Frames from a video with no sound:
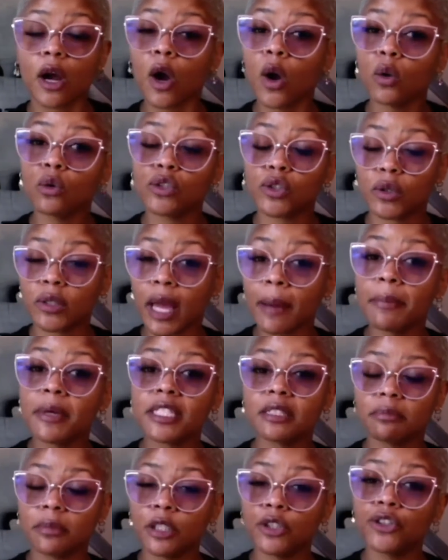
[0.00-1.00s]
oh, so that
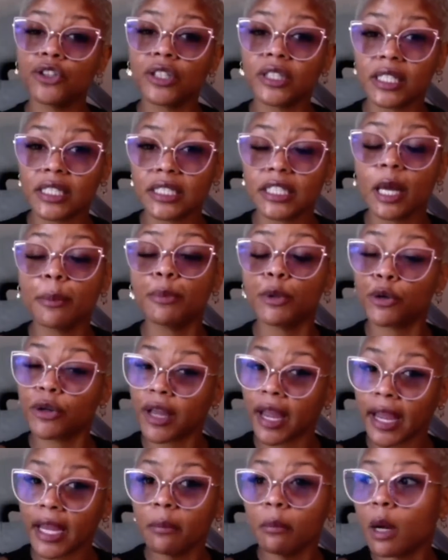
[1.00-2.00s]
must mean you're going to step your
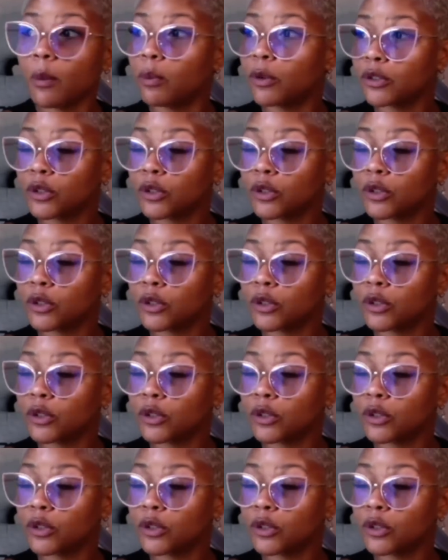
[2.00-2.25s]
game up